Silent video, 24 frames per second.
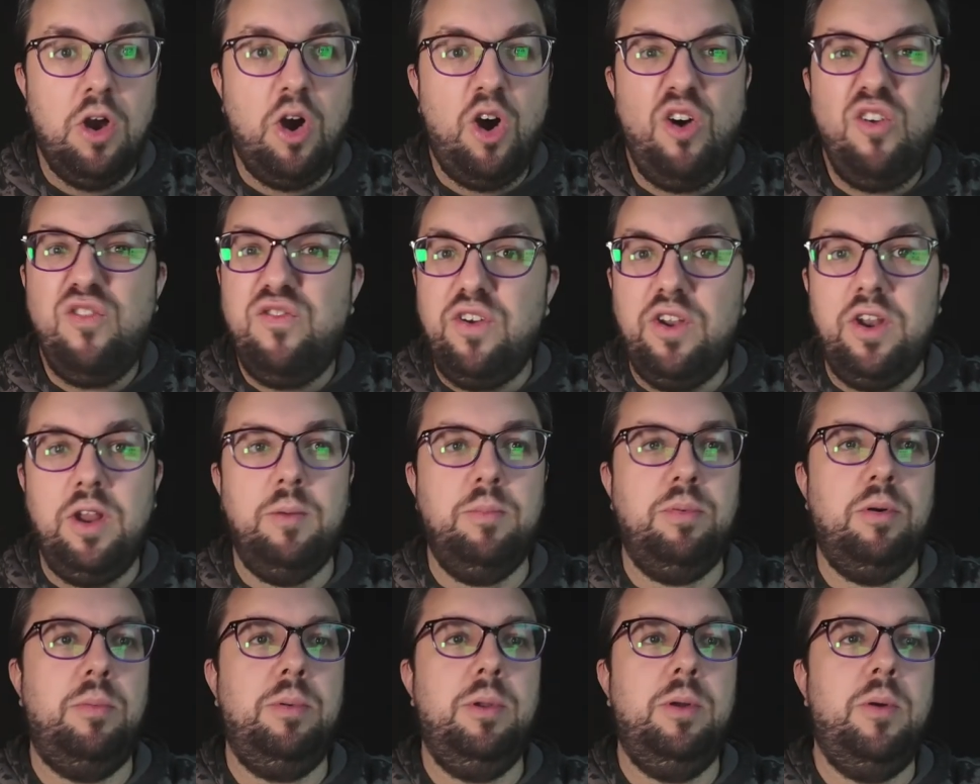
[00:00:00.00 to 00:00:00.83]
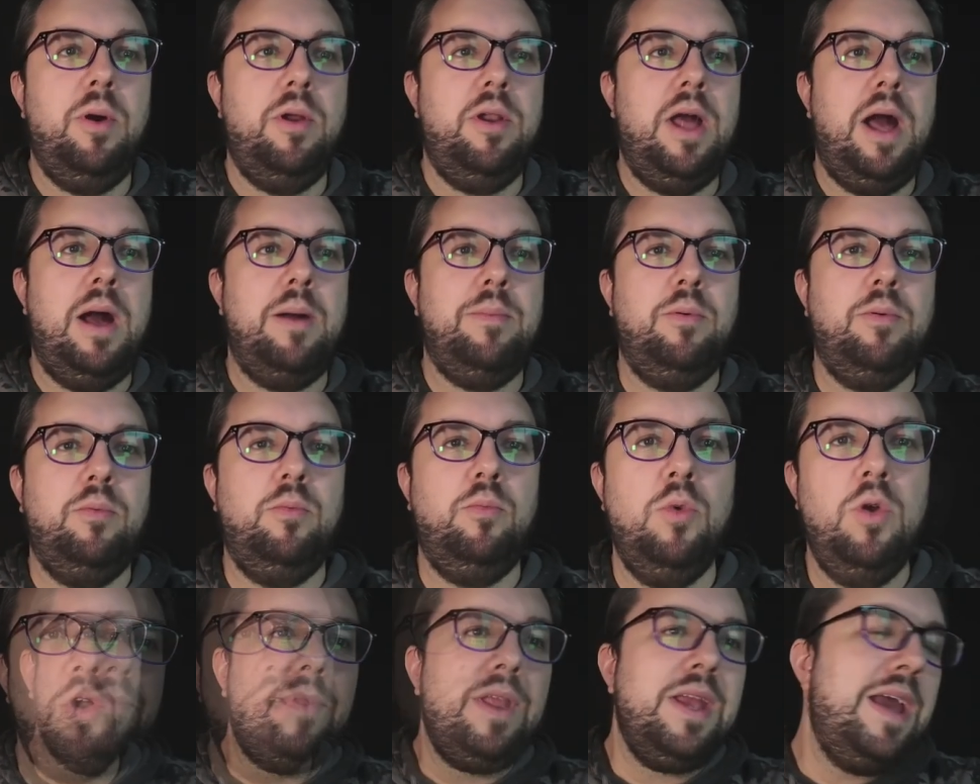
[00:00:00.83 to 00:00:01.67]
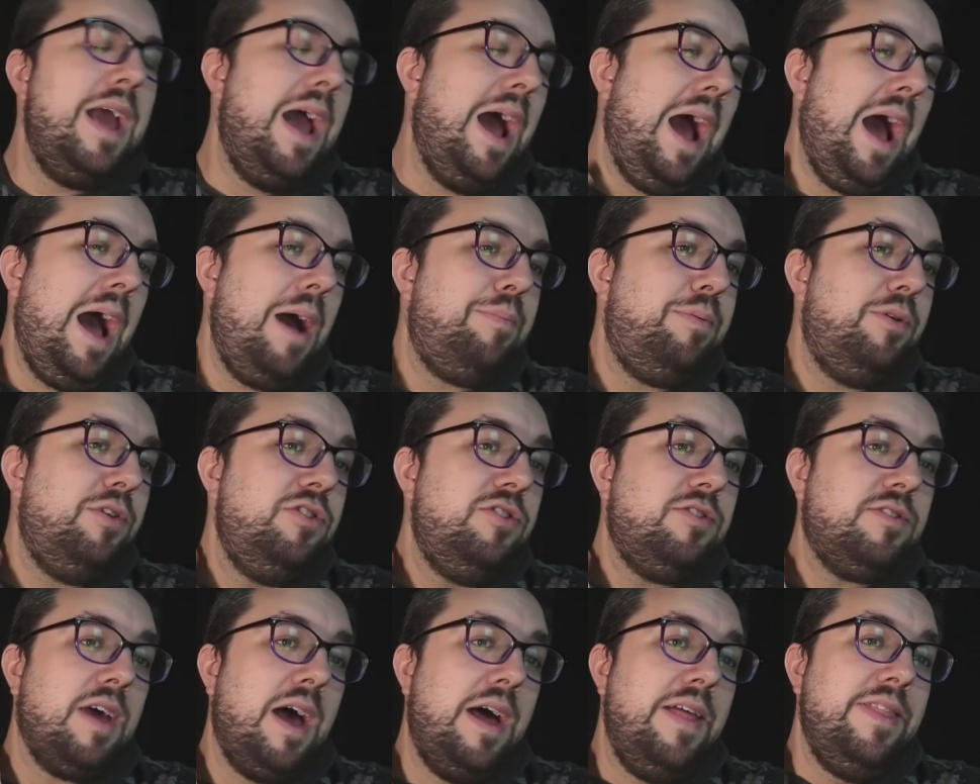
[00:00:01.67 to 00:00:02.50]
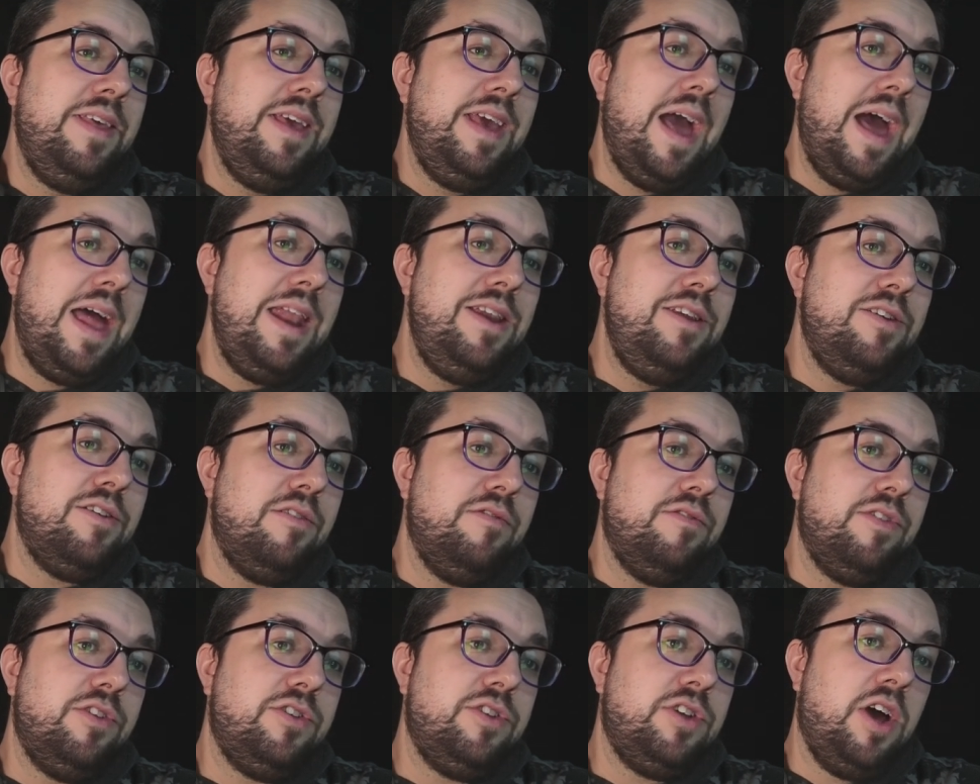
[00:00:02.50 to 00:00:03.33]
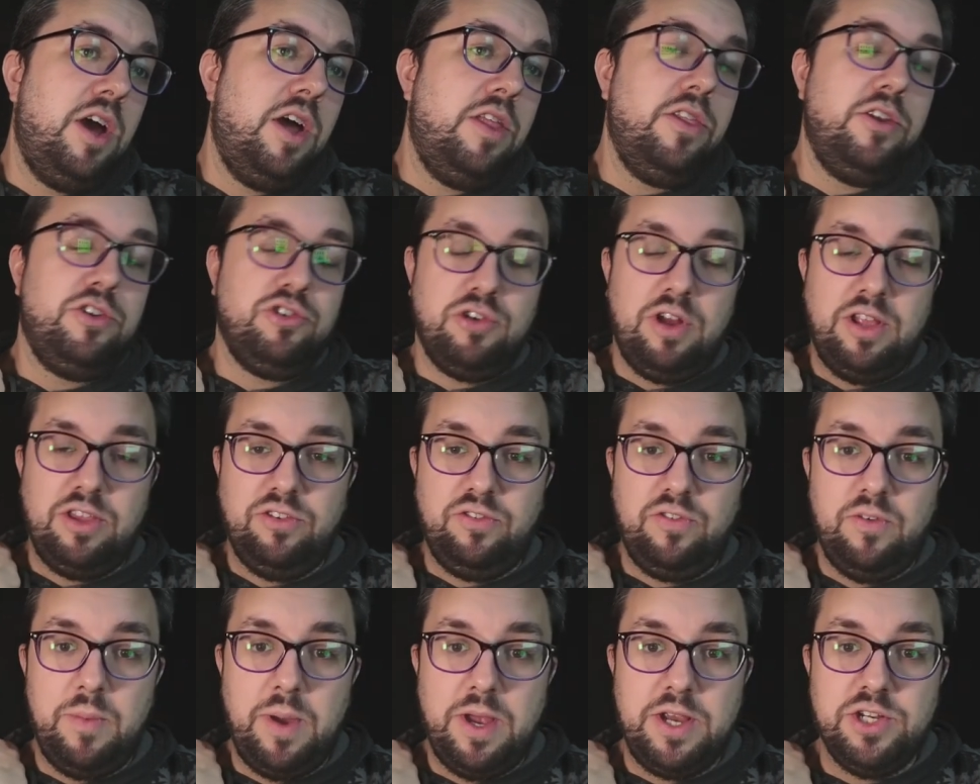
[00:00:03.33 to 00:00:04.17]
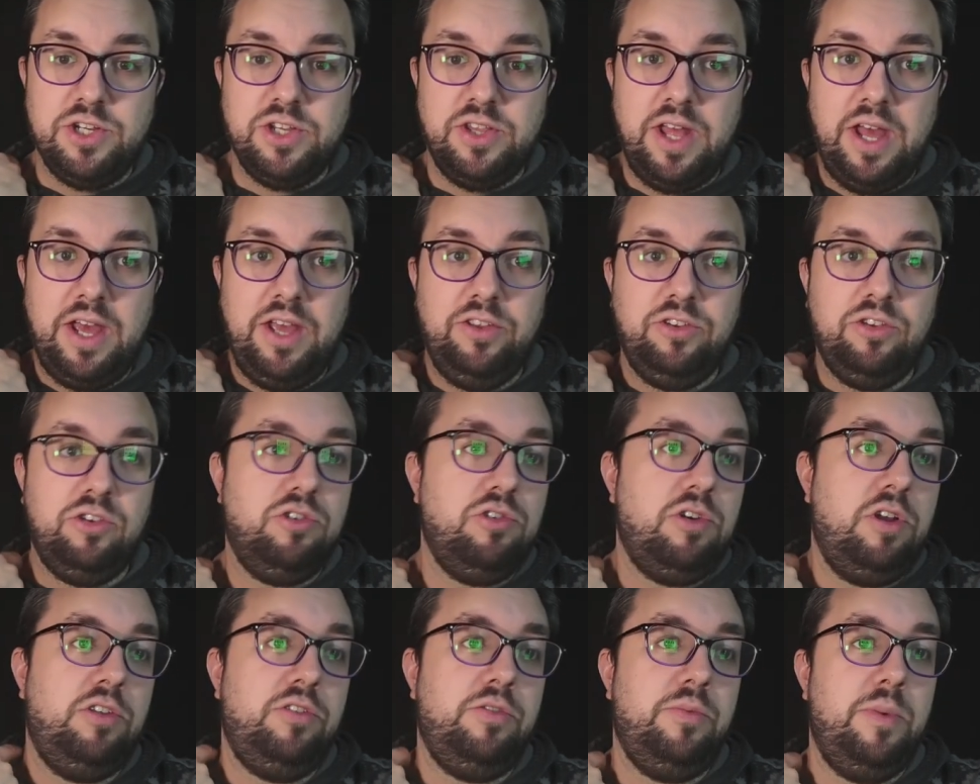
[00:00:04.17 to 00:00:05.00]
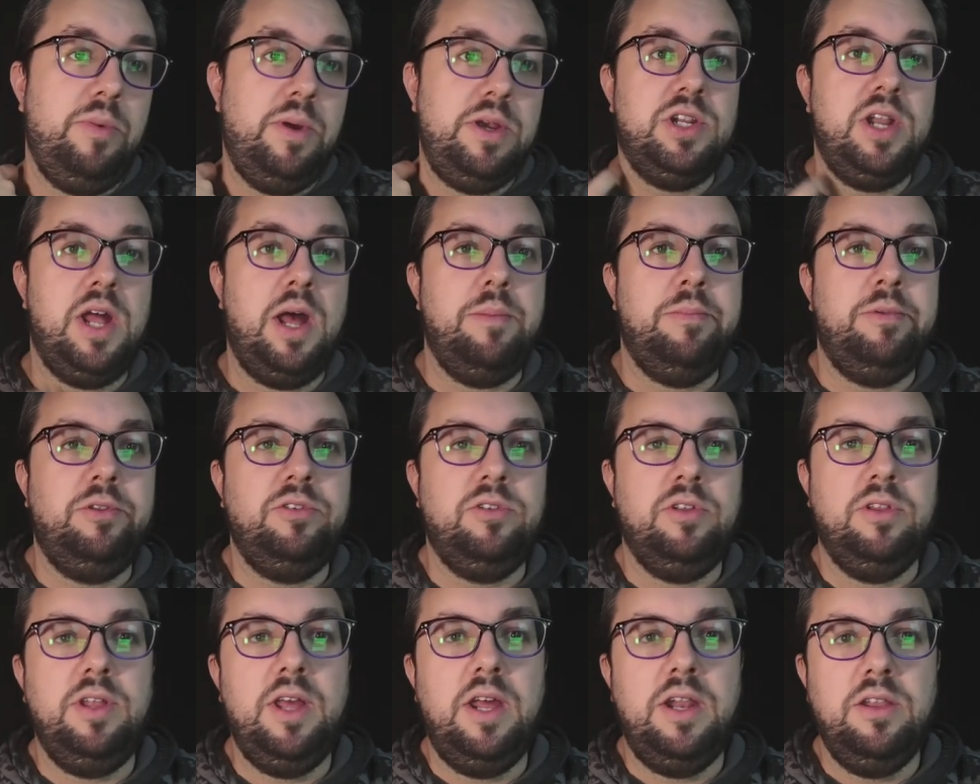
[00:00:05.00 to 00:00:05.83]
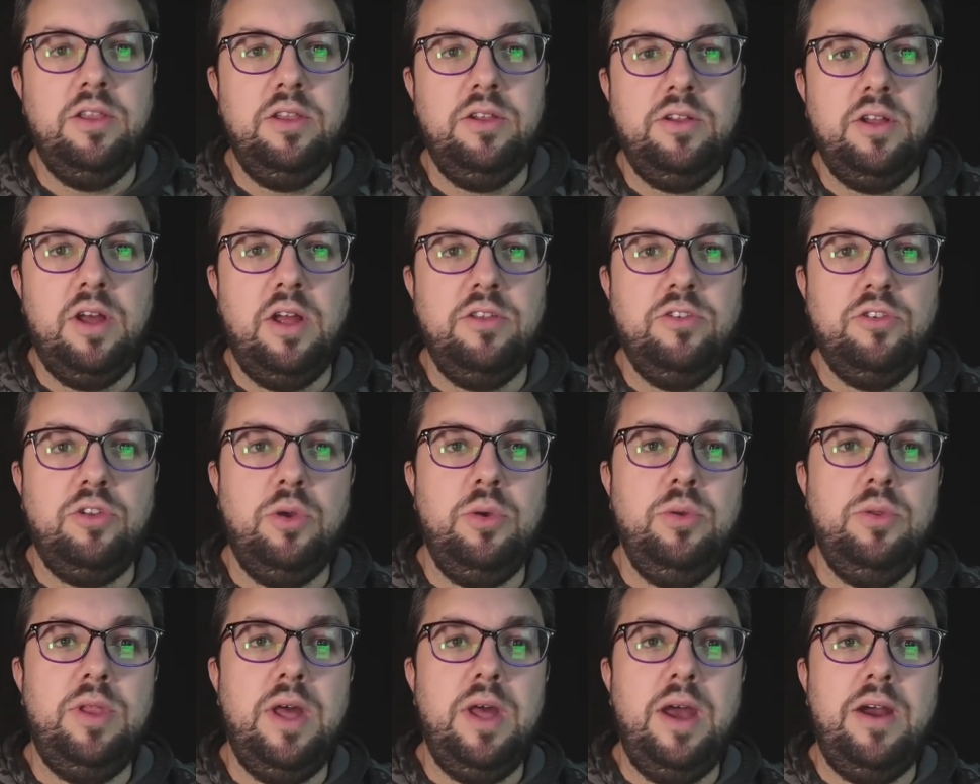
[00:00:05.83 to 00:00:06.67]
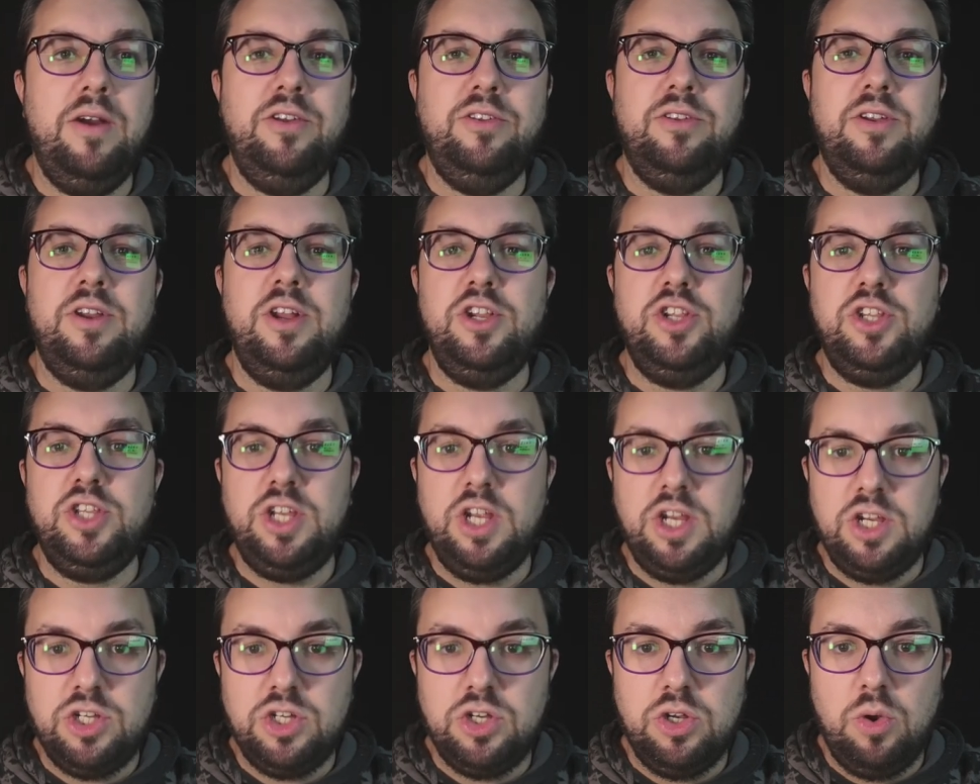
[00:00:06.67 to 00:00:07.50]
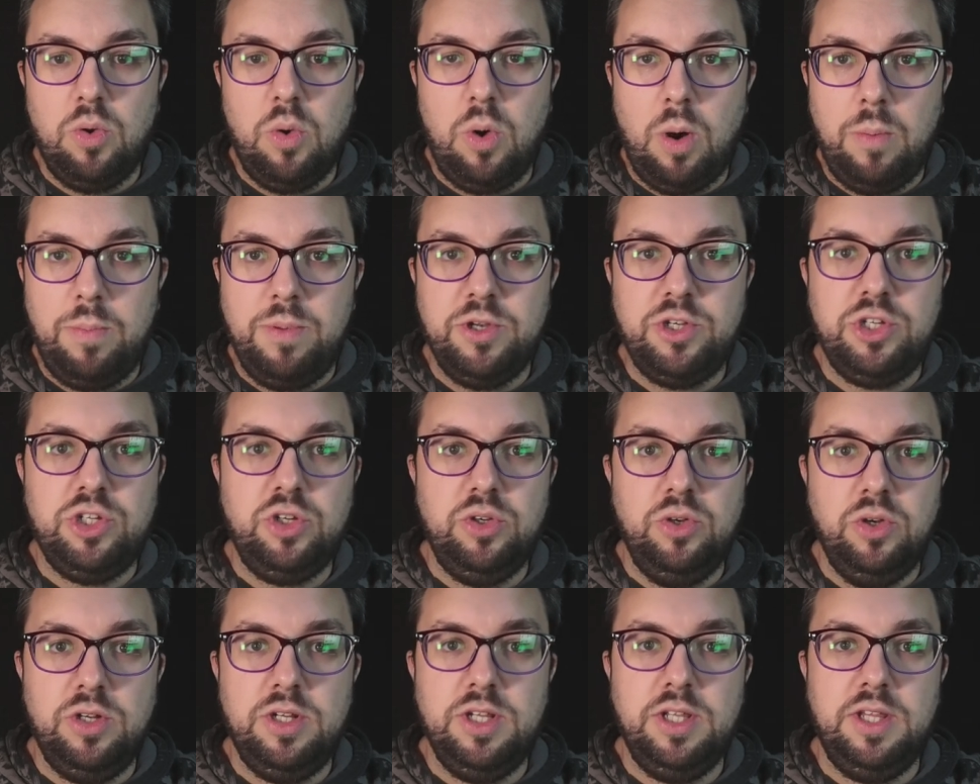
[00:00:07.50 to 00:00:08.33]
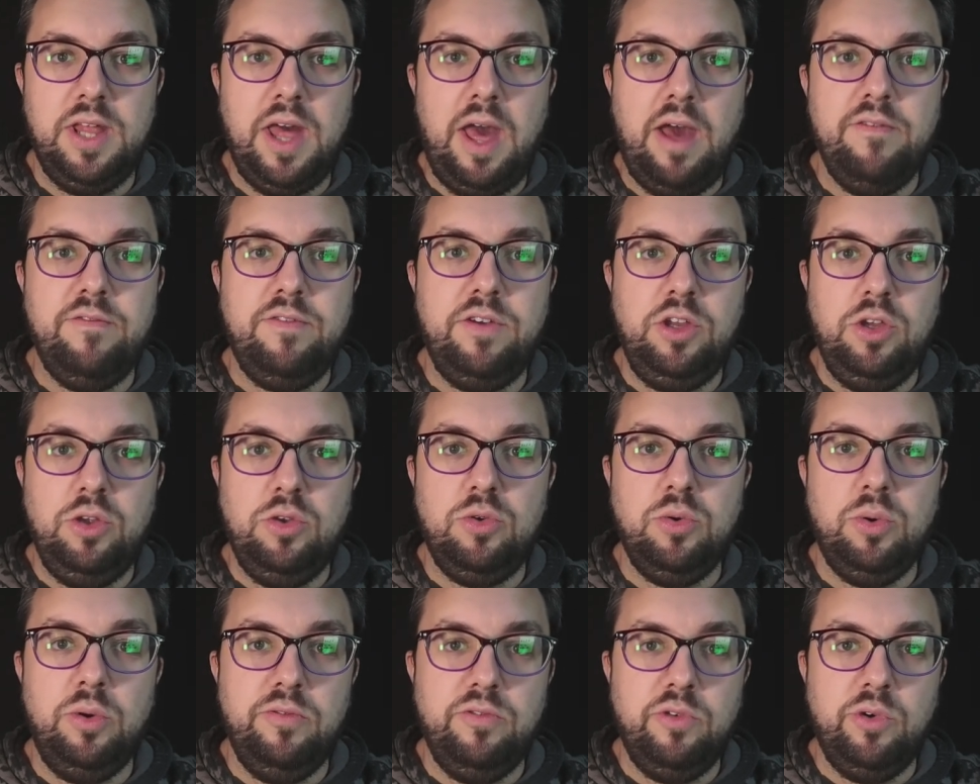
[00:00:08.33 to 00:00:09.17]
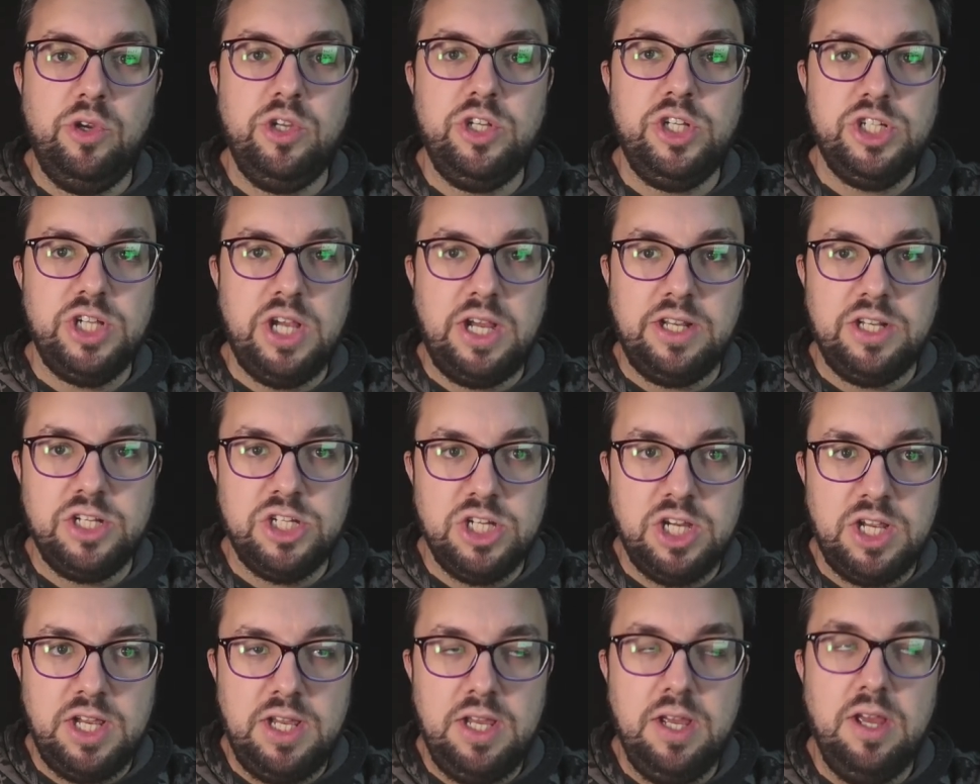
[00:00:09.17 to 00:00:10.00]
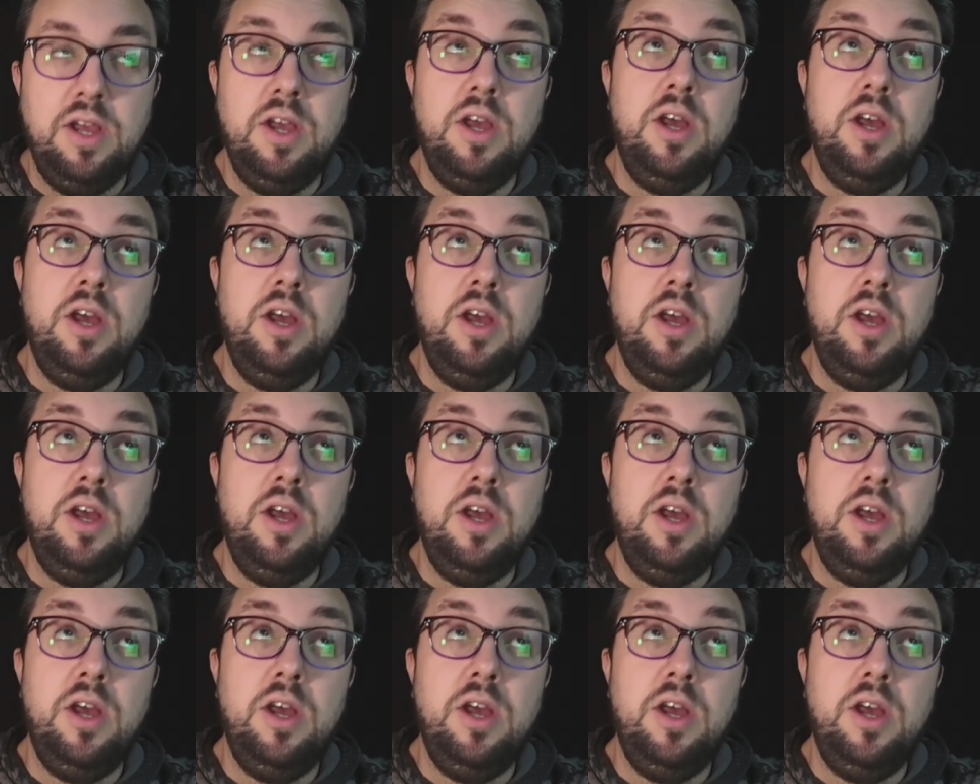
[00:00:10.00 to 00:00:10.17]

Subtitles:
Often it probably won't happen. It happens at the end of the turn, the transformation that is. The transformation happens at the end of the turn, so there is an additional opportunity there for you to avoid Shang-Chi.